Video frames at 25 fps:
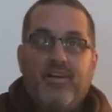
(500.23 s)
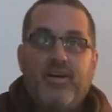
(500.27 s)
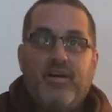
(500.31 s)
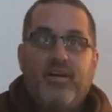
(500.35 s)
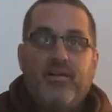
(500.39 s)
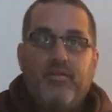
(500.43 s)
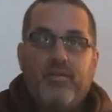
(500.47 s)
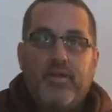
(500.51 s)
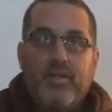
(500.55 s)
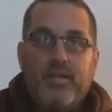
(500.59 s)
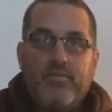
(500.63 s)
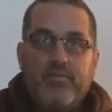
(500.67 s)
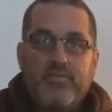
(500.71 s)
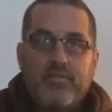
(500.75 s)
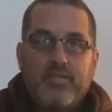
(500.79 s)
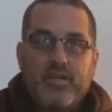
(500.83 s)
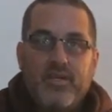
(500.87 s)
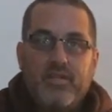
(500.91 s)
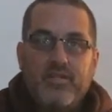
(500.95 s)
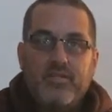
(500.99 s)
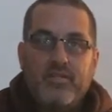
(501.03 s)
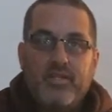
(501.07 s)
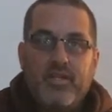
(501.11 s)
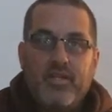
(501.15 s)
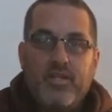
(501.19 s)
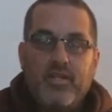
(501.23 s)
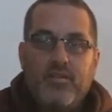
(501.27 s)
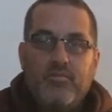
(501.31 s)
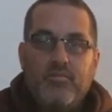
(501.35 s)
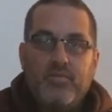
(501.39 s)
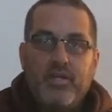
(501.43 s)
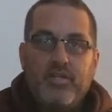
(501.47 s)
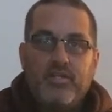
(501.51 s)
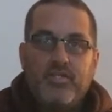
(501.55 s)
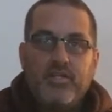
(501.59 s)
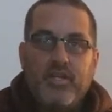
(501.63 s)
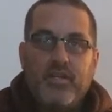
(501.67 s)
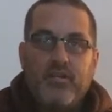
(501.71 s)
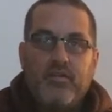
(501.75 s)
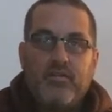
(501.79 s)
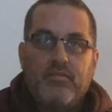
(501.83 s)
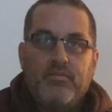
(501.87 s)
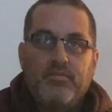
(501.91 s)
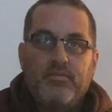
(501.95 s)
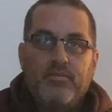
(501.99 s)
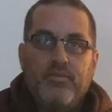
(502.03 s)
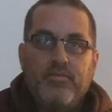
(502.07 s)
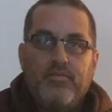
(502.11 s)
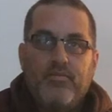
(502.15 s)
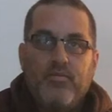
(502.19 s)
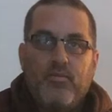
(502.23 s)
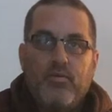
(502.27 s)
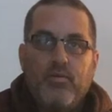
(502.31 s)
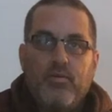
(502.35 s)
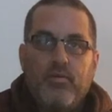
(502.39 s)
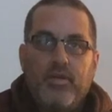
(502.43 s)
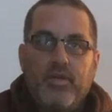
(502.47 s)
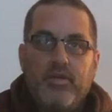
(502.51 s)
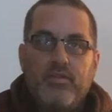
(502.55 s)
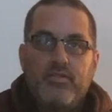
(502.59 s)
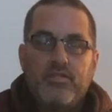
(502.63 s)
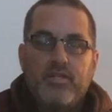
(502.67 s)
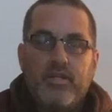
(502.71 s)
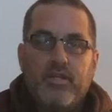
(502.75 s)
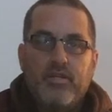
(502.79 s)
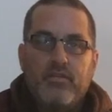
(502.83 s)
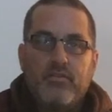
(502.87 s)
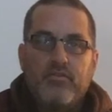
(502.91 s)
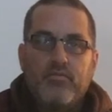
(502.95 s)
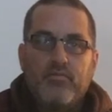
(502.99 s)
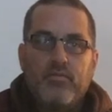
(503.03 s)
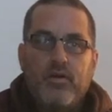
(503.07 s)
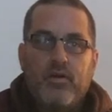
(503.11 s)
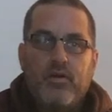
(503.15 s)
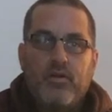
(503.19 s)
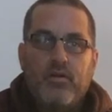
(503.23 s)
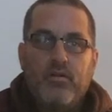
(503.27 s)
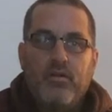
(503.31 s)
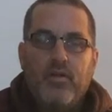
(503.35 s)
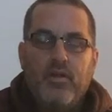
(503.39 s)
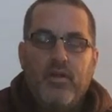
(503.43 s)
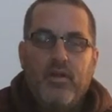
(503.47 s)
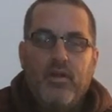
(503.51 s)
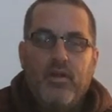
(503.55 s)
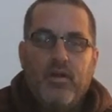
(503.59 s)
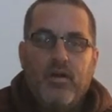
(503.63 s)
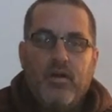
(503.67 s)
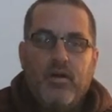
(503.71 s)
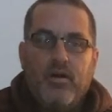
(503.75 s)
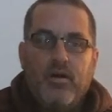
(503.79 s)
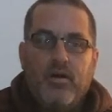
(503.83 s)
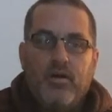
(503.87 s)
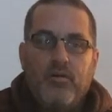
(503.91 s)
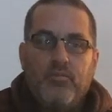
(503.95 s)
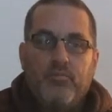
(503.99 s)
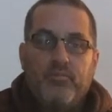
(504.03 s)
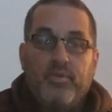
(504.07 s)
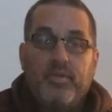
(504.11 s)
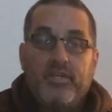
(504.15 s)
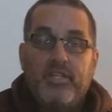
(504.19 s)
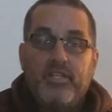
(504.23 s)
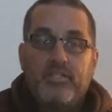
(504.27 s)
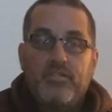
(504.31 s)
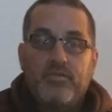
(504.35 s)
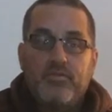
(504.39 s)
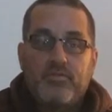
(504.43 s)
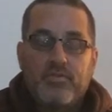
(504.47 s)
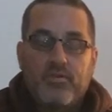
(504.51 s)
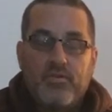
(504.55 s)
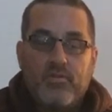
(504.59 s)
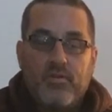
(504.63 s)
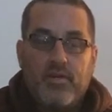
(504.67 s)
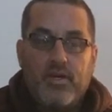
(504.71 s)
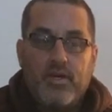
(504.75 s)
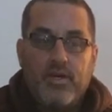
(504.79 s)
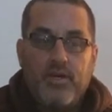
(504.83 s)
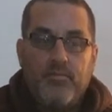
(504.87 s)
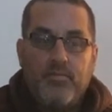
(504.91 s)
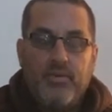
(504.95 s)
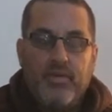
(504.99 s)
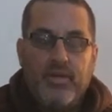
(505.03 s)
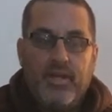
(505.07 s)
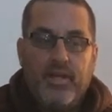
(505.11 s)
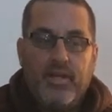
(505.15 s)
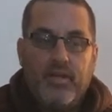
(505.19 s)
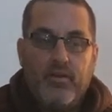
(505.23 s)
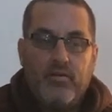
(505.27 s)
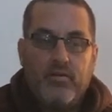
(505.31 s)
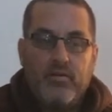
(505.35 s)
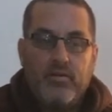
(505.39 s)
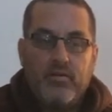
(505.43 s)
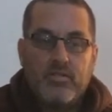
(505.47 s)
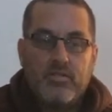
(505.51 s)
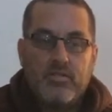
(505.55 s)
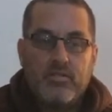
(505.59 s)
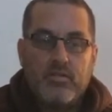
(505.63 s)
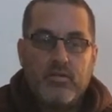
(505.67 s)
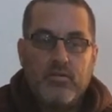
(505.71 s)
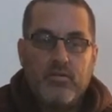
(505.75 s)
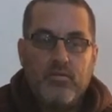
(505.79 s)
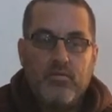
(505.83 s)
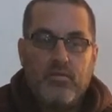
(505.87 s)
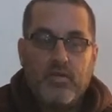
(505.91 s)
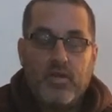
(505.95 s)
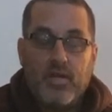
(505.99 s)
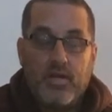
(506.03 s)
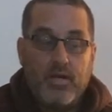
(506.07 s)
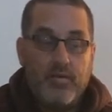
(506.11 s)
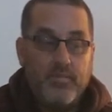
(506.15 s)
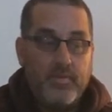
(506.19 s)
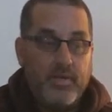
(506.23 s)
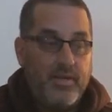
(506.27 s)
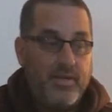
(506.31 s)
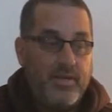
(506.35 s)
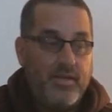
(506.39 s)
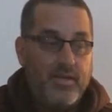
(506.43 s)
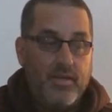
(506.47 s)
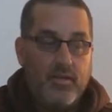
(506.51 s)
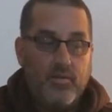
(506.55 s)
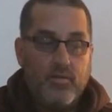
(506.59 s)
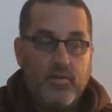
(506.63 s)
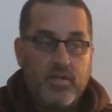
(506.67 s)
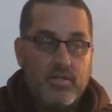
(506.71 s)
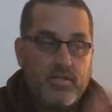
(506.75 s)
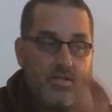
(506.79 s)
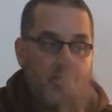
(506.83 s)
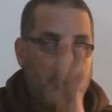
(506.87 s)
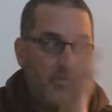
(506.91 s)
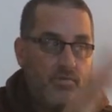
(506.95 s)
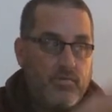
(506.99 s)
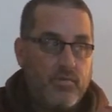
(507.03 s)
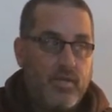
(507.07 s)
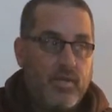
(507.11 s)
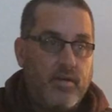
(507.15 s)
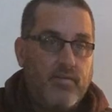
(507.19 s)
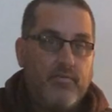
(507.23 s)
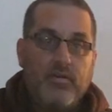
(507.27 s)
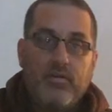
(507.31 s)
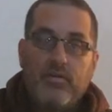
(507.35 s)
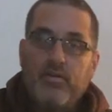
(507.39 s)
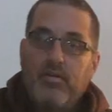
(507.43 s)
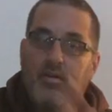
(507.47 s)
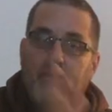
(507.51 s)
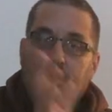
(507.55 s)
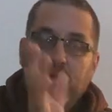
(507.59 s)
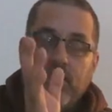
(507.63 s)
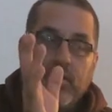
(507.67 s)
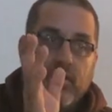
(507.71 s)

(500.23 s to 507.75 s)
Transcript: I'll advertise that in my channel for his channel as well. Um, please subscribe and also comment any questions or whatever.